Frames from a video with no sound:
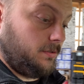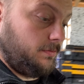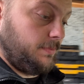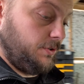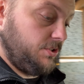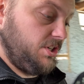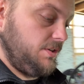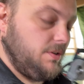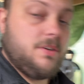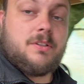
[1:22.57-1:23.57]
build a
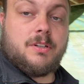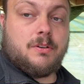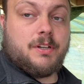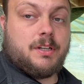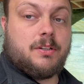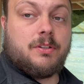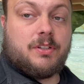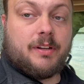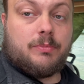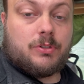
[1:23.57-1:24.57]
jig to go on to the
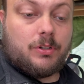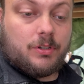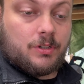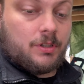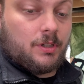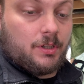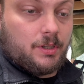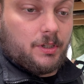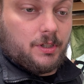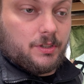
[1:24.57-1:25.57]
table saw.
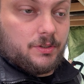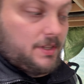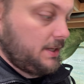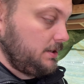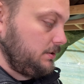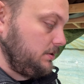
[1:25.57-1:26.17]
To then